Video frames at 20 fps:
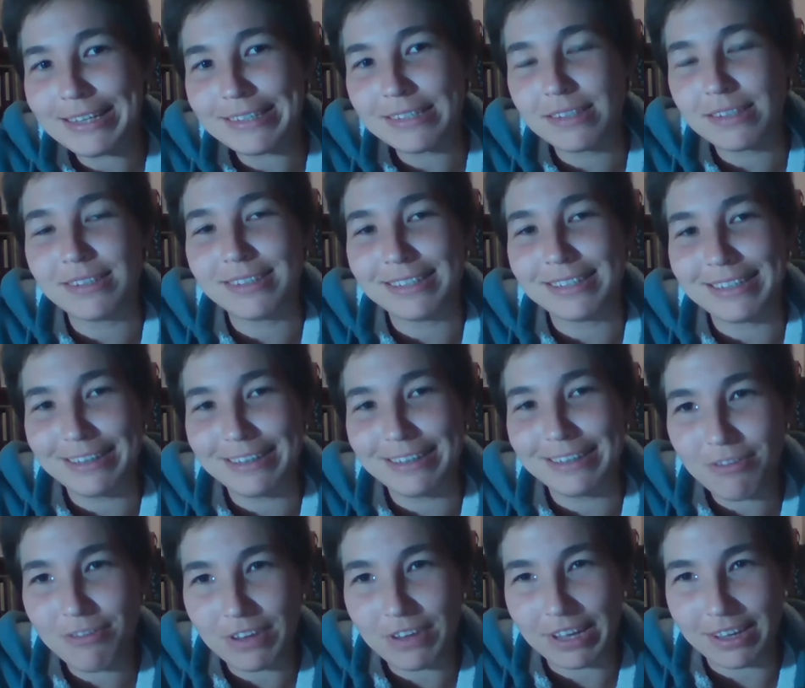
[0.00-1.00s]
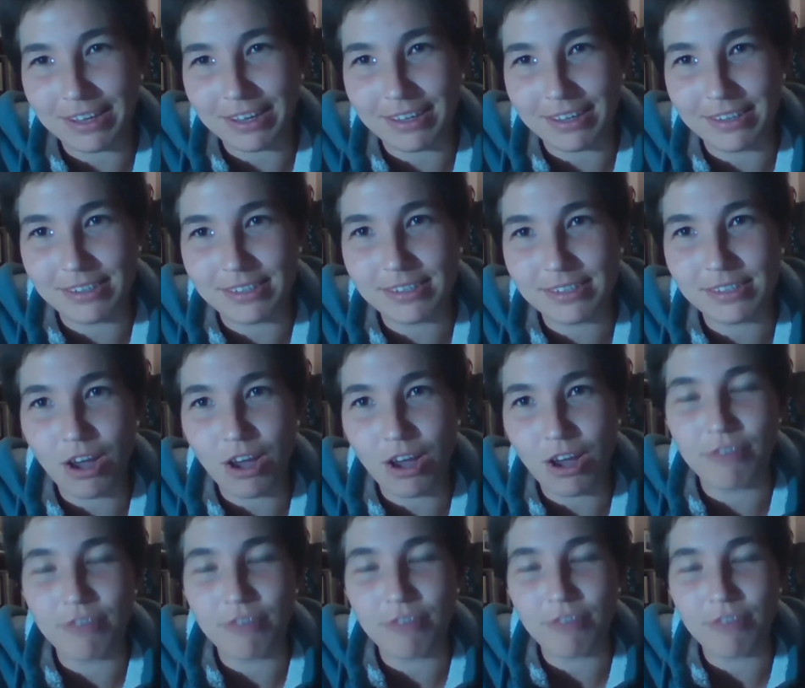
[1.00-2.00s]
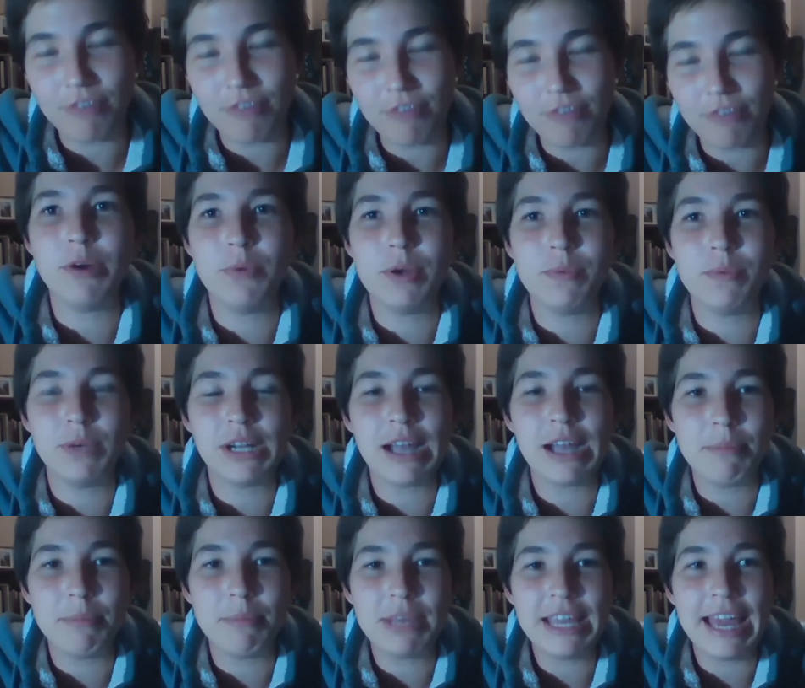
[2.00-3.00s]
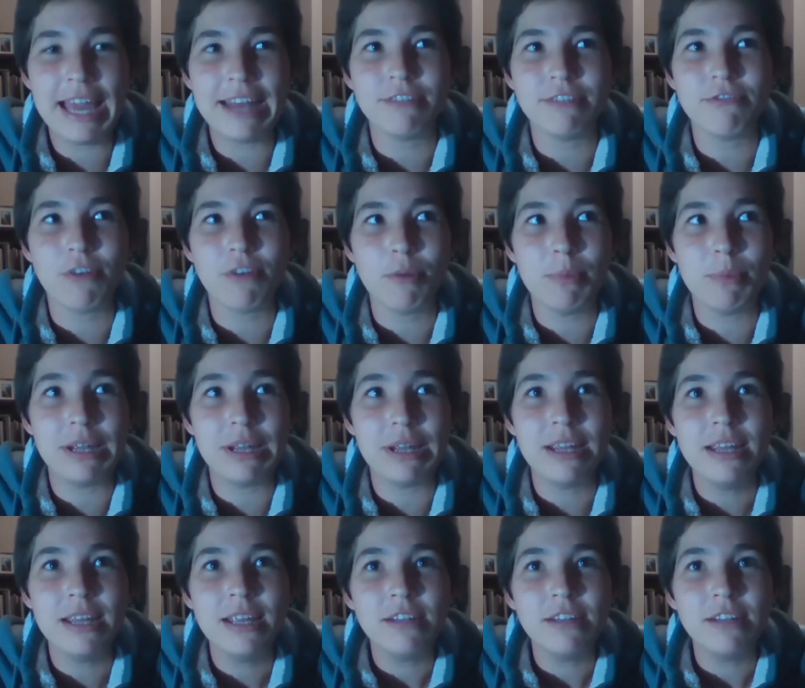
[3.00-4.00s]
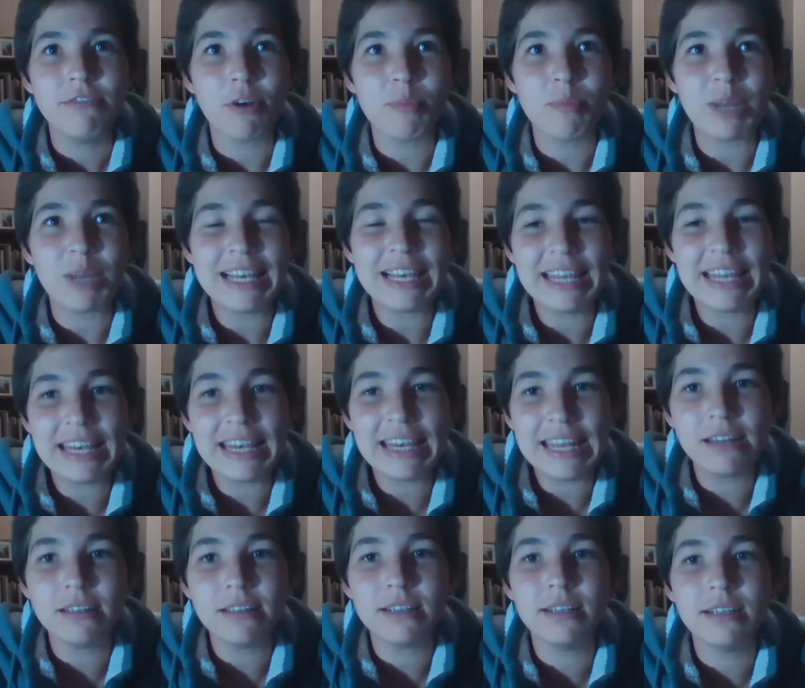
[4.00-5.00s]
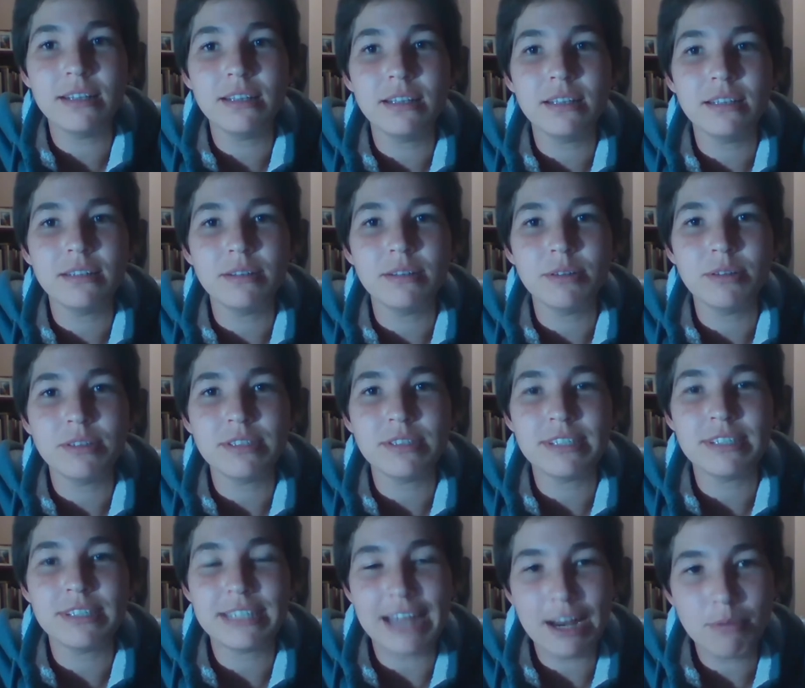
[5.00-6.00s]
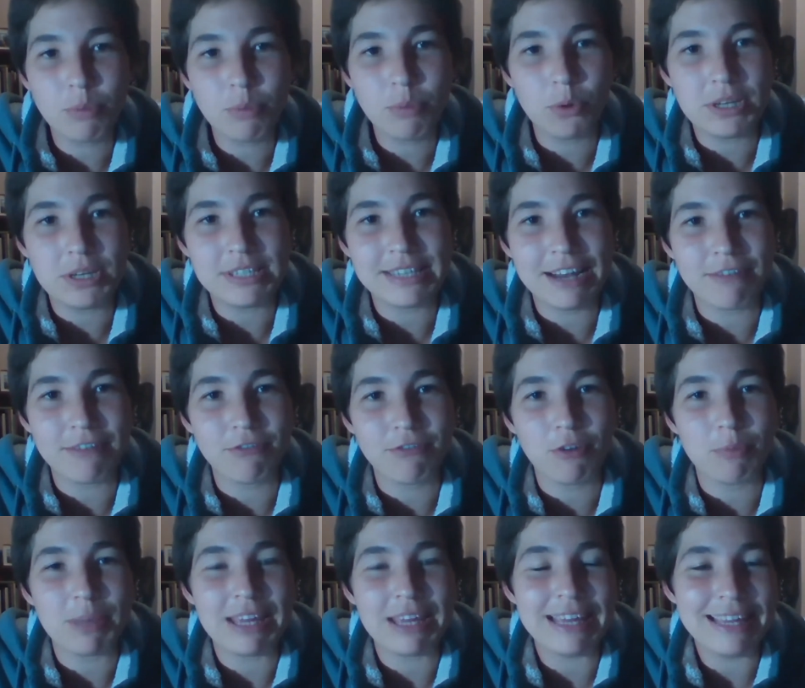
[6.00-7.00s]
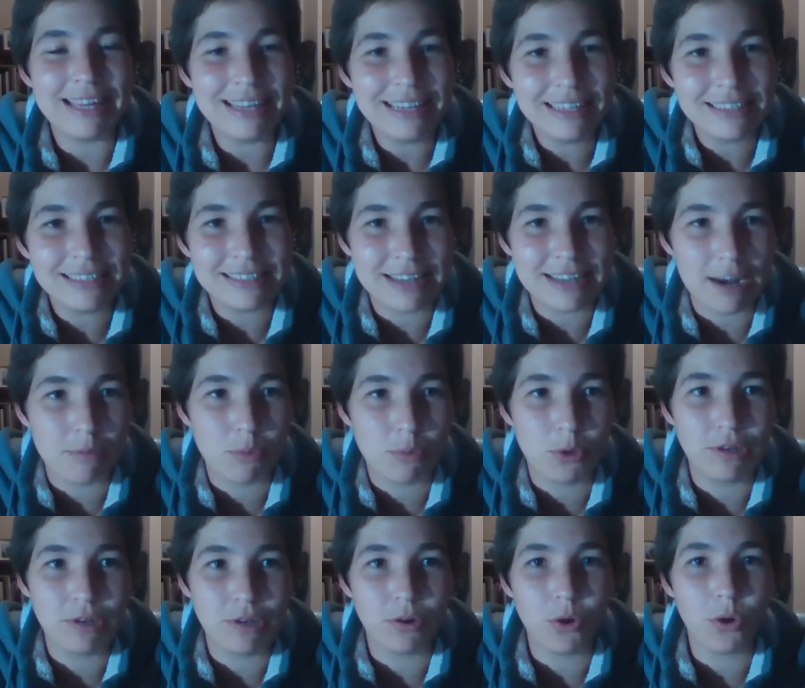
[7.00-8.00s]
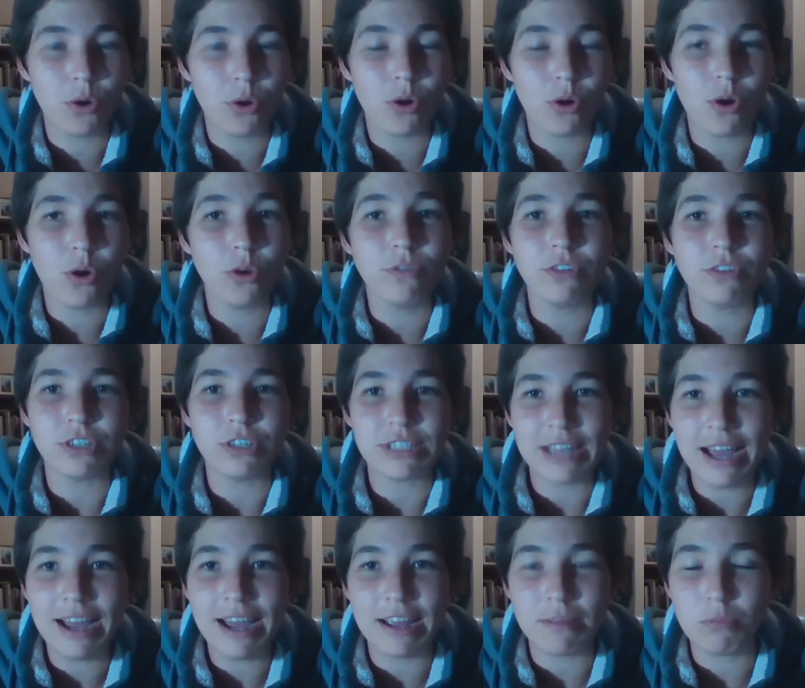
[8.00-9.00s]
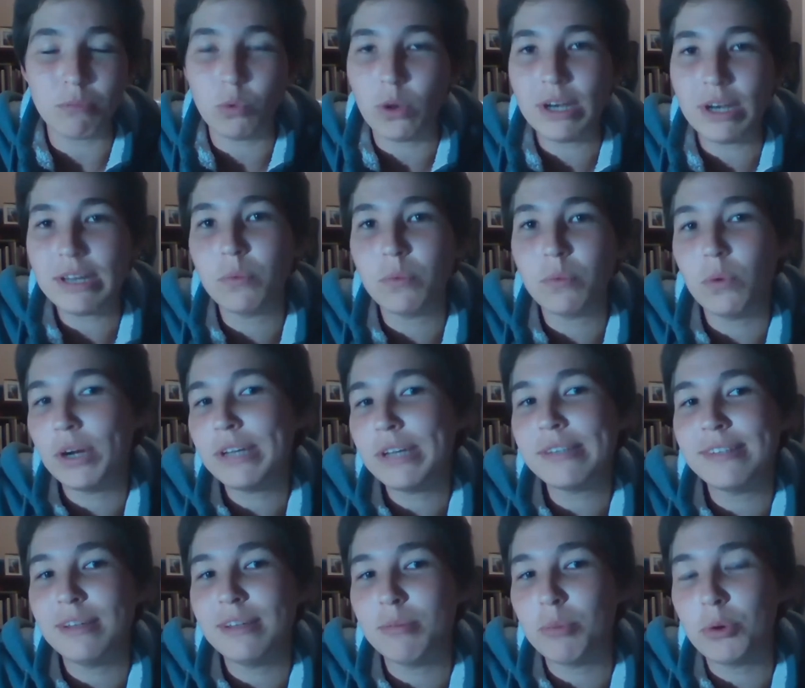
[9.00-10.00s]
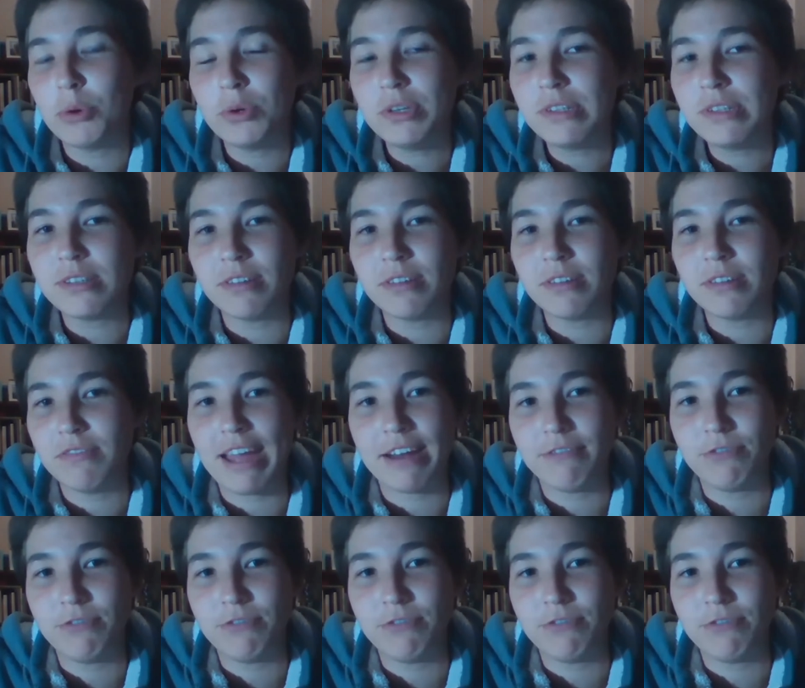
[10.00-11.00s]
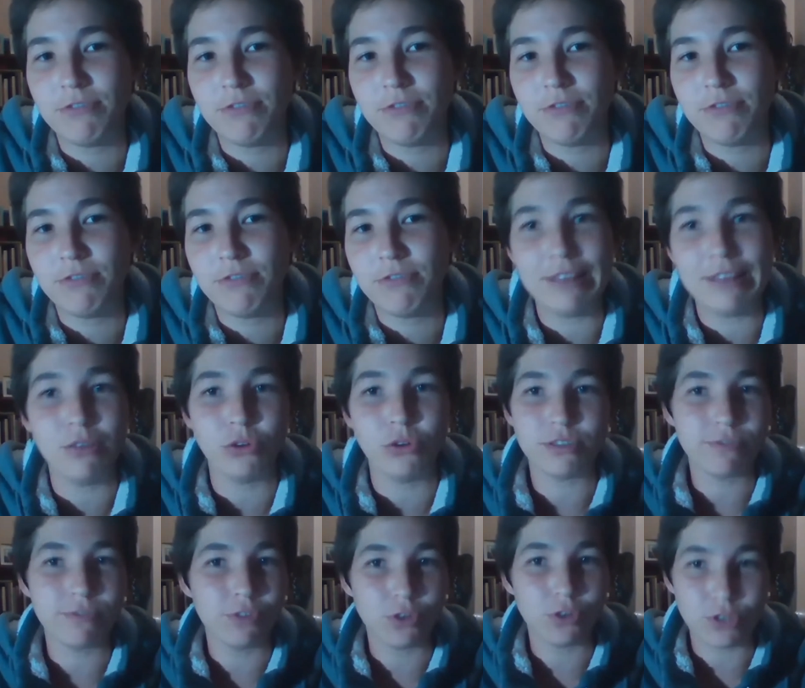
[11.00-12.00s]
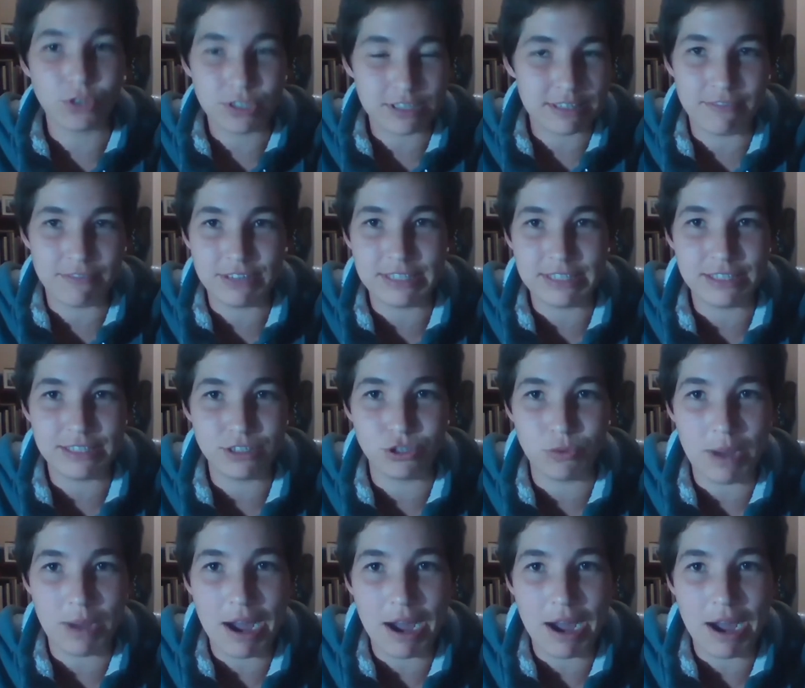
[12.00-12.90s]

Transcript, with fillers: is the significance of edema when we're coming at it from a, from a clinical standpoint and from a healing standpoint over time what what is the importance of that for us in those first 72